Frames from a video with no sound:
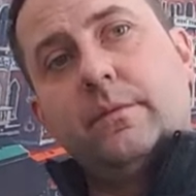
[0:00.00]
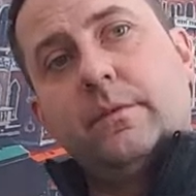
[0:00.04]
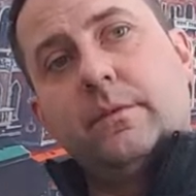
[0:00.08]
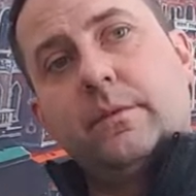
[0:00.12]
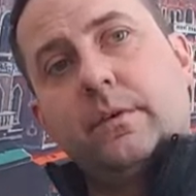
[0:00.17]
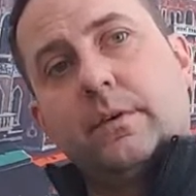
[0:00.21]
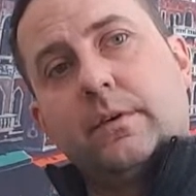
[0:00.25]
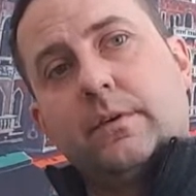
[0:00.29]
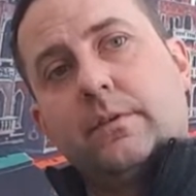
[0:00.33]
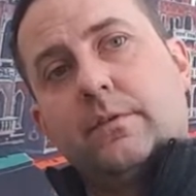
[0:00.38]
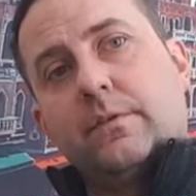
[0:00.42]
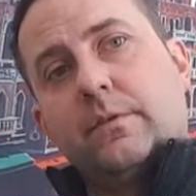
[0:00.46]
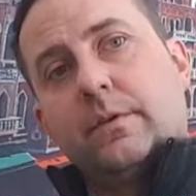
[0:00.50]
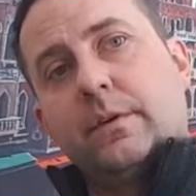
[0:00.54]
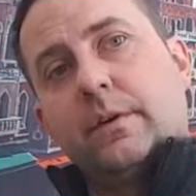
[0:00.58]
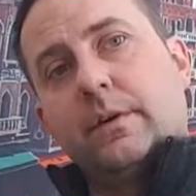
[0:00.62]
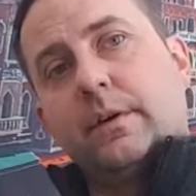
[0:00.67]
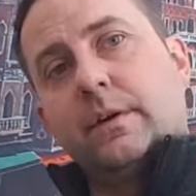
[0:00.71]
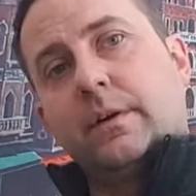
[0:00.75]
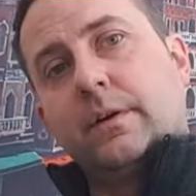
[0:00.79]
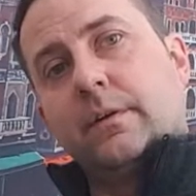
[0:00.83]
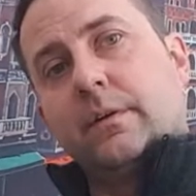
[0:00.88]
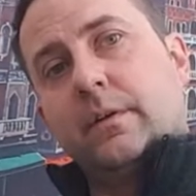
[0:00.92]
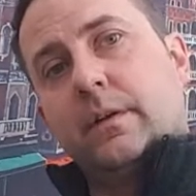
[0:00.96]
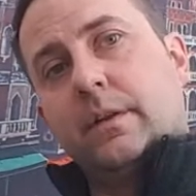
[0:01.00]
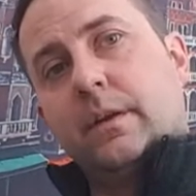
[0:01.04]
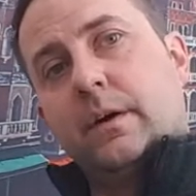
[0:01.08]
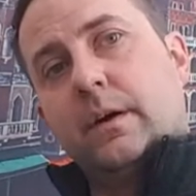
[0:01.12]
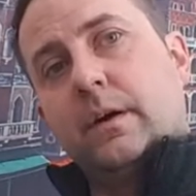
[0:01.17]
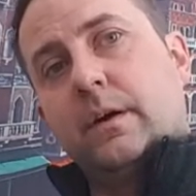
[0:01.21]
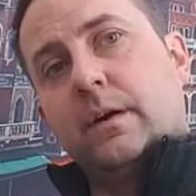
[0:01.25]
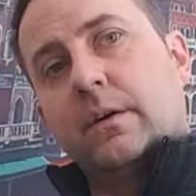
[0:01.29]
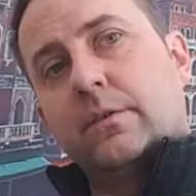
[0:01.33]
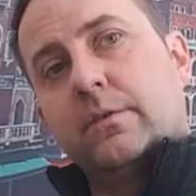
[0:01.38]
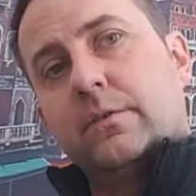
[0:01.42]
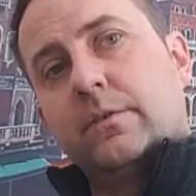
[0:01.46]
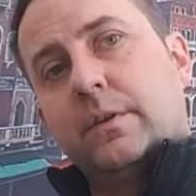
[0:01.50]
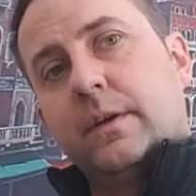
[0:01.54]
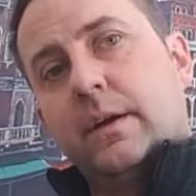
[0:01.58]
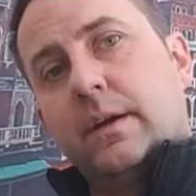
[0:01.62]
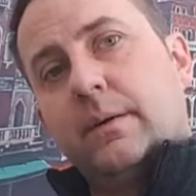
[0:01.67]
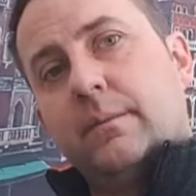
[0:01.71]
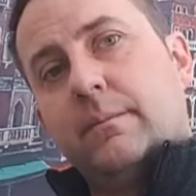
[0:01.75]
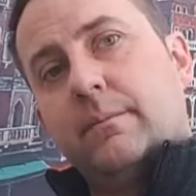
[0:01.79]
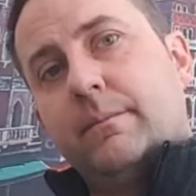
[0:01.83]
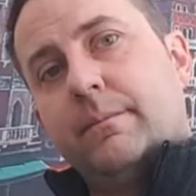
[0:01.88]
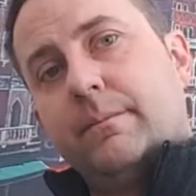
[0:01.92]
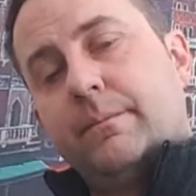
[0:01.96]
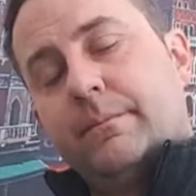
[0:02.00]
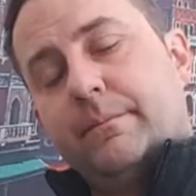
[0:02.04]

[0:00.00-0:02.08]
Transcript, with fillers: You can see here the long stem.